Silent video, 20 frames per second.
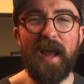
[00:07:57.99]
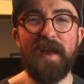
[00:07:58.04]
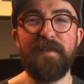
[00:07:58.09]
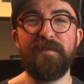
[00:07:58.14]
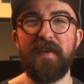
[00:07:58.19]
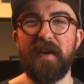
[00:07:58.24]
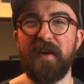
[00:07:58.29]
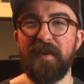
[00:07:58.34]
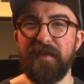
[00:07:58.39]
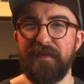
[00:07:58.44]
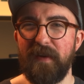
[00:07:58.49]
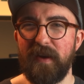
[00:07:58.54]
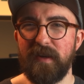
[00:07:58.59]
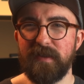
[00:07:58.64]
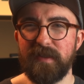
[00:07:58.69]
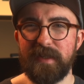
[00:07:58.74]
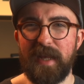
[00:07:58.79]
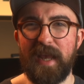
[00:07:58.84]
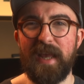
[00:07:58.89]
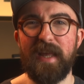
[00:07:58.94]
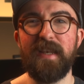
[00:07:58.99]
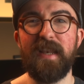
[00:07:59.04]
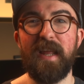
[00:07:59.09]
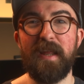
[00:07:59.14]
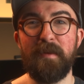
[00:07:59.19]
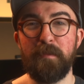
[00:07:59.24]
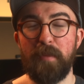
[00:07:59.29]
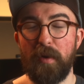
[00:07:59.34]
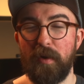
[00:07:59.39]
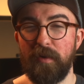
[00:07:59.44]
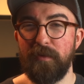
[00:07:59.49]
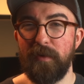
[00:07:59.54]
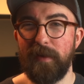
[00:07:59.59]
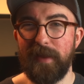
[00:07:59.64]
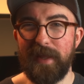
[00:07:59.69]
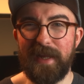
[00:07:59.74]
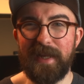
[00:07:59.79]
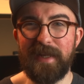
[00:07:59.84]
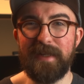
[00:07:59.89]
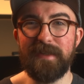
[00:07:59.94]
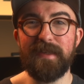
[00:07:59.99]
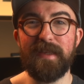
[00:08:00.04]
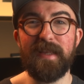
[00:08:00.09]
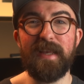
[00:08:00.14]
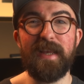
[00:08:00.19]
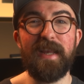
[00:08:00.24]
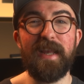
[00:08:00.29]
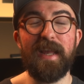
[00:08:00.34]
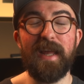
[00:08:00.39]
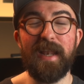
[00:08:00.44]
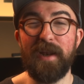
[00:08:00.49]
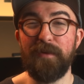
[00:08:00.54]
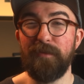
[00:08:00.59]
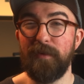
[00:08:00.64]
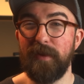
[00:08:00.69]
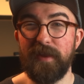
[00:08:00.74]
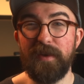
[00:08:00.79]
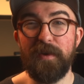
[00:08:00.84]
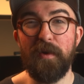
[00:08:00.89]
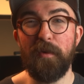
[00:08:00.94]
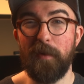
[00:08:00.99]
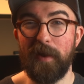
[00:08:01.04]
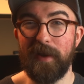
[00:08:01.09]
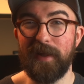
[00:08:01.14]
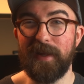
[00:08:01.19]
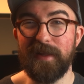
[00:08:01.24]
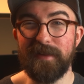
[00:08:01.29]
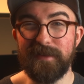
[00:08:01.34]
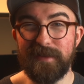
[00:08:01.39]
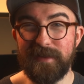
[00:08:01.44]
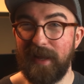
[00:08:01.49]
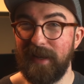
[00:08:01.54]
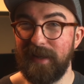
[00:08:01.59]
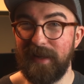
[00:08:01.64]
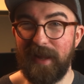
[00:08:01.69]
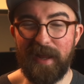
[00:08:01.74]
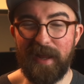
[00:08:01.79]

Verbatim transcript: I have very fair skin and burn really easily, and I really don't want to get skin